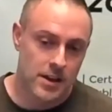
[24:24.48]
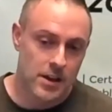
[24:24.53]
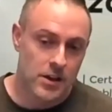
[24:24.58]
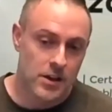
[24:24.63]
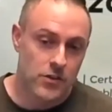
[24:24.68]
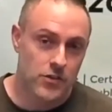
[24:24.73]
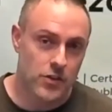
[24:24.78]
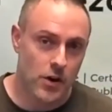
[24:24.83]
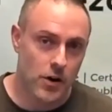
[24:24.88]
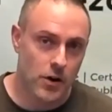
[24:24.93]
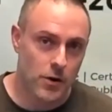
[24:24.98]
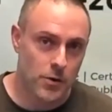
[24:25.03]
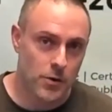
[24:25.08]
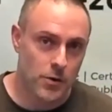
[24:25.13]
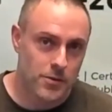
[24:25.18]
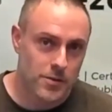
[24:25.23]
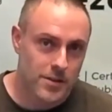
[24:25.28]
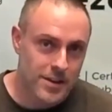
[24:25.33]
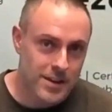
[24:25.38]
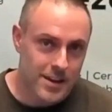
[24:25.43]

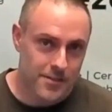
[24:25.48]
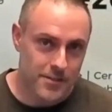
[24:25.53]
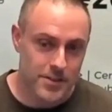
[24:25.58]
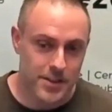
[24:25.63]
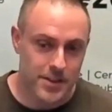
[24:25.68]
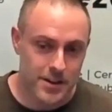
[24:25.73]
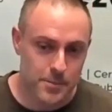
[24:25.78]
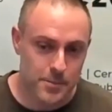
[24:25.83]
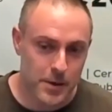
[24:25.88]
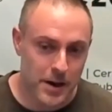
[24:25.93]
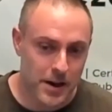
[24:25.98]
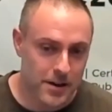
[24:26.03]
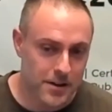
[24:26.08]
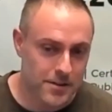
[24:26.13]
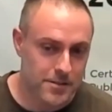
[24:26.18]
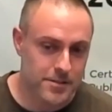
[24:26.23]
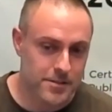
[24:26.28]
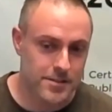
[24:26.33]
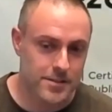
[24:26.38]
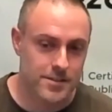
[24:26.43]
So if you think
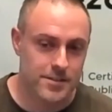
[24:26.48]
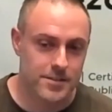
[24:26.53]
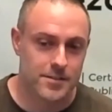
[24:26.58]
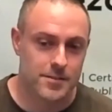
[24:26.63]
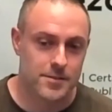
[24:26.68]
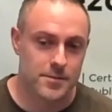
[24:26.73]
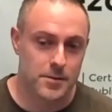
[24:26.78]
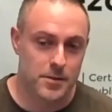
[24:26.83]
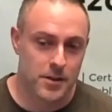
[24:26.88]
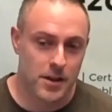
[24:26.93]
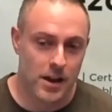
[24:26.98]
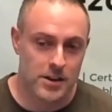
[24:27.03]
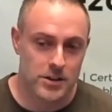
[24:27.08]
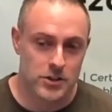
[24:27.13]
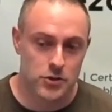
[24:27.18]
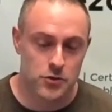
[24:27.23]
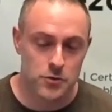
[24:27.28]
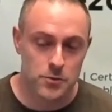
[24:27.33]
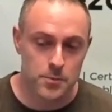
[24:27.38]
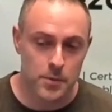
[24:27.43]
about kind of
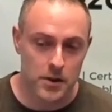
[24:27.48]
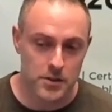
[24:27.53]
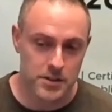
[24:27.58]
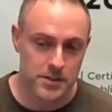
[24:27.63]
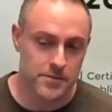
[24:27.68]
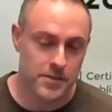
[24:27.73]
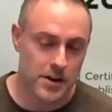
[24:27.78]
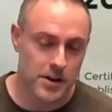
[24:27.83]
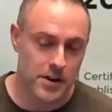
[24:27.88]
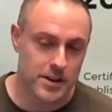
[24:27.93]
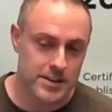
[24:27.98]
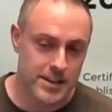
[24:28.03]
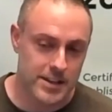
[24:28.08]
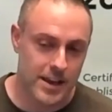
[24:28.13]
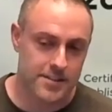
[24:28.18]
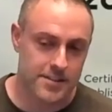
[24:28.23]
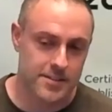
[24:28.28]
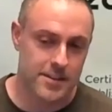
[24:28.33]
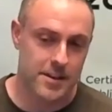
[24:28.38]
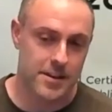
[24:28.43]
true multivariate
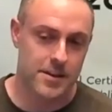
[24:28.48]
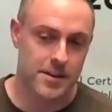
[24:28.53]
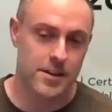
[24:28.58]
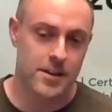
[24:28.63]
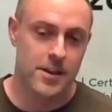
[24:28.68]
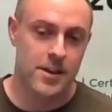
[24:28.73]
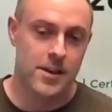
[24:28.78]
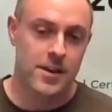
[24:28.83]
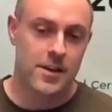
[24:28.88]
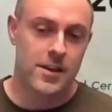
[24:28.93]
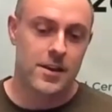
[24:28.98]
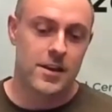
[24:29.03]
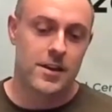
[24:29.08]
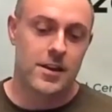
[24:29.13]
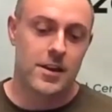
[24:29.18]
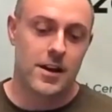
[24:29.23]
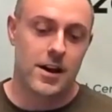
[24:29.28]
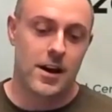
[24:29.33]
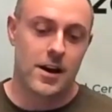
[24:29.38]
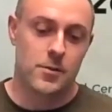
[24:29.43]
testing,
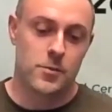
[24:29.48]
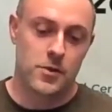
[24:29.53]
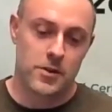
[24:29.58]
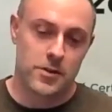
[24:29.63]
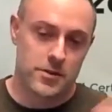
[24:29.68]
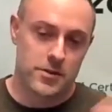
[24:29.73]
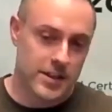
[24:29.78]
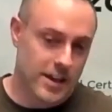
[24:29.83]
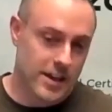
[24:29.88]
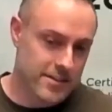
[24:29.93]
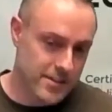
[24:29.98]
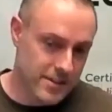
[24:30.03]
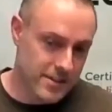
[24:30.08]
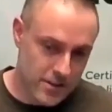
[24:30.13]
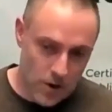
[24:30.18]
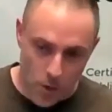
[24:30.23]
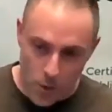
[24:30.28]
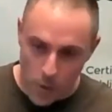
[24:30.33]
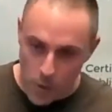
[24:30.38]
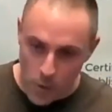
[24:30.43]
where you're testing a
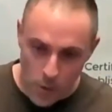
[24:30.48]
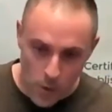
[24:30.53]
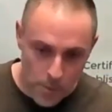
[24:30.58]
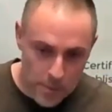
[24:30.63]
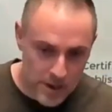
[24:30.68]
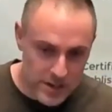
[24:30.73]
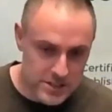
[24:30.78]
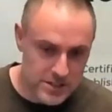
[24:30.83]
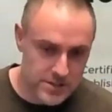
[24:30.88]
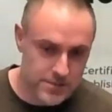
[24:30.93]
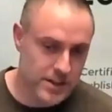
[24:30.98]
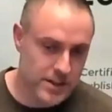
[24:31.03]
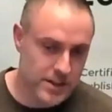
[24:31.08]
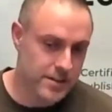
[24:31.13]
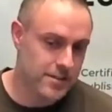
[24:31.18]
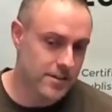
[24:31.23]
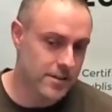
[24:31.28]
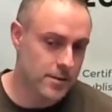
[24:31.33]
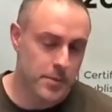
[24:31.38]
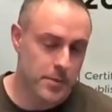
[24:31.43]
whole bunch of things
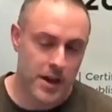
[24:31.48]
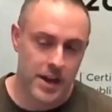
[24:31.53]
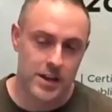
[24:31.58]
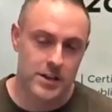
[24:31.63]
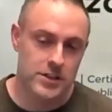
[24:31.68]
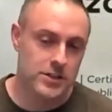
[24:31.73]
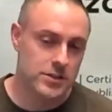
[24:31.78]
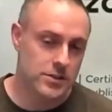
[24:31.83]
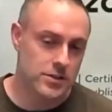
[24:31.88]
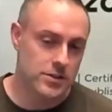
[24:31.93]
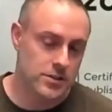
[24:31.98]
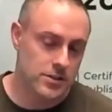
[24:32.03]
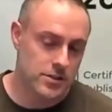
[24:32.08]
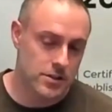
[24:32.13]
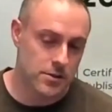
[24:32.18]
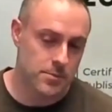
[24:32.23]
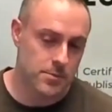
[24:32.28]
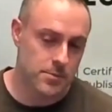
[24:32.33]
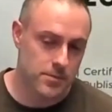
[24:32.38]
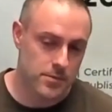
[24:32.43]
on a page,
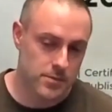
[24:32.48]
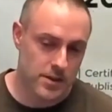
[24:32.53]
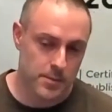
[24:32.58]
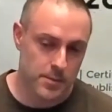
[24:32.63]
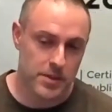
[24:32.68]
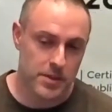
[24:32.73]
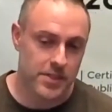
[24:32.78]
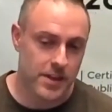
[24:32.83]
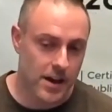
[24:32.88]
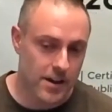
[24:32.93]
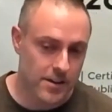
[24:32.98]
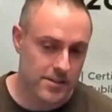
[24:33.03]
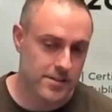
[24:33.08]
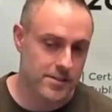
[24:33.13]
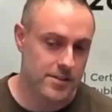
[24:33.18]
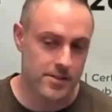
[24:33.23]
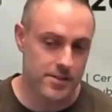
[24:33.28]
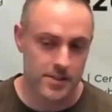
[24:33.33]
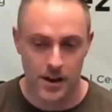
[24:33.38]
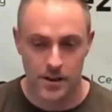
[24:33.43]
there can be thousands
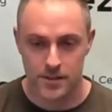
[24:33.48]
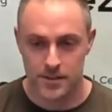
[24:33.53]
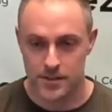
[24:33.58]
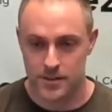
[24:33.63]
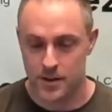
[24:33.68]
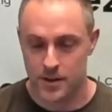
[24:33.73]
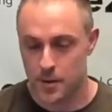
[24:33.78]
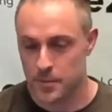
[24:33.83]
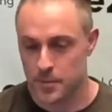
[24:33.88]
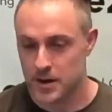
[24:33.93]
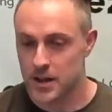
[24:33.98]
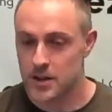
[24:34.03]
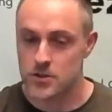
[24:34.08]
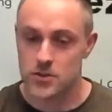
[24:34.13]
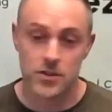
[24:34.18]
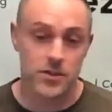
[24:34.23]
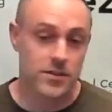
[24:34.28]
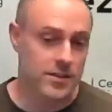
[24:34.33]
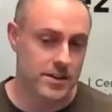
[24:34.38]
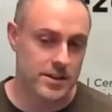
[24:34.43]
and thousands of
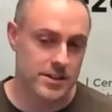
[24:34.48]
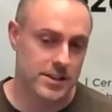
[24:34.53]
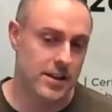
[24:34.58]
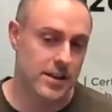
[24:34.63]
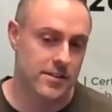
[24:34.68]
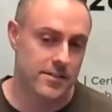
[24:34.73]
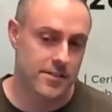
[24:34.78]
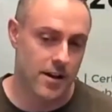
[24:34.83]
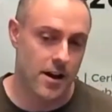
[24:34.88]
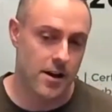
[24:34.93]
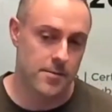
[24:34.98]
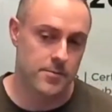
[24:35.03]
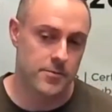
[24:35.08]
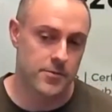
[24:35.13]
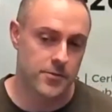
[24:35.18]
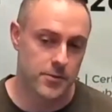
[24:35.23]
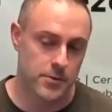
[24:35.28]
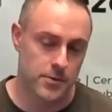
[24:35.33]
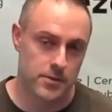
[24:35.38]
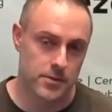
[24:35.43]
combinations, and it takes time
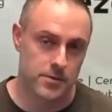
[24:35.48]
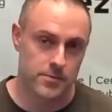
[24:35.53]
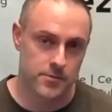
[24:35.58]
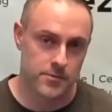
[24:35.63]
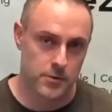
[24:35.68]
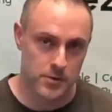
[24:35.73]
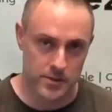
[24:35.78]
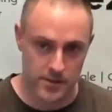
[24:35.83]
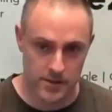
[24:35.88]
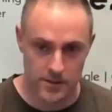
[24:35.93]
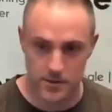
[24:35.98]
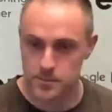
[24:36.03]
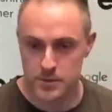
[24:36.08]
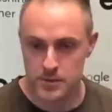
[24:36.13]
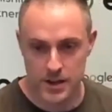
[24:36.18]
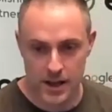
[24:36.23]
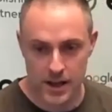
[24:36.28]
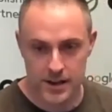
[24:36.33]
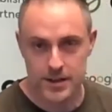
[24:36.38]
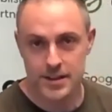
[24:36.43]
for the system to
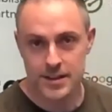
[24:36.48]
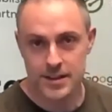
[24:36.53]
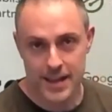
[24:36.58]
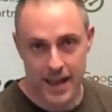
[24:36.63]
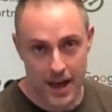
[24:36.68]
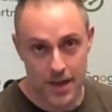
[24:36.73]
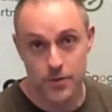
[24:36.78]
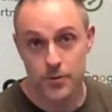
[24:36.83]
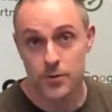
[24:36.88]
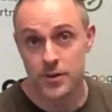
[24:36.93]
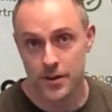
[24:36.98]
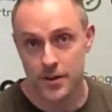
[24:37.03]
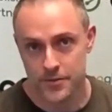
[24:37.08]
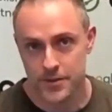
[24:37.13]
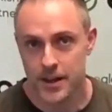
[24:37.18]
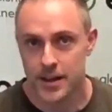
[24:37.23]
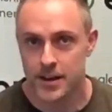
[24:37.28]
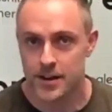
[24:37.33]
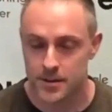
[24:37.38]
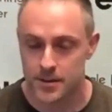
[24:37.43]
kind of gather enough
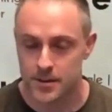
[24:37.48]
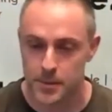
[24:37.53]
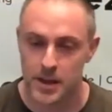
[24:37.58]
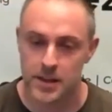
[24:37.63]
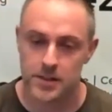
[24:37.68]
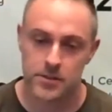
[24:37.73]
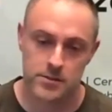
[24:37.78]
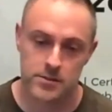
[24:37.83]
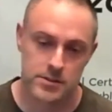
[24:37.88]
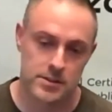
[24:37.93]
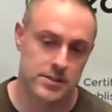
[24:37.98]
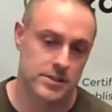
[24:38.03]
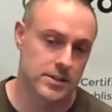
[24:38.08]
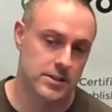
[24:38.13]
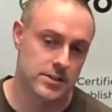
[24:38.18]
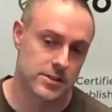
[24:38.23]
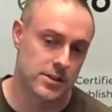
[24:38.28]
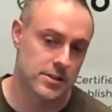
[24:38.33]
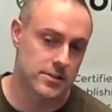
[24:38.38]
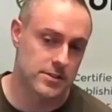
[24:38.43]
data to make those
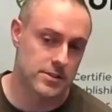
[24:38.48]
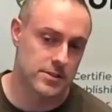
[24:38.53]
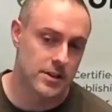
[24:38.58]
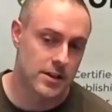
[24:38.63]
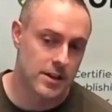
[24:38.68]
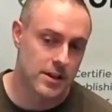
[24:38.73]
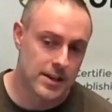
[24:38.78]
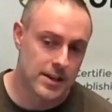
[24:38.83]
decisions.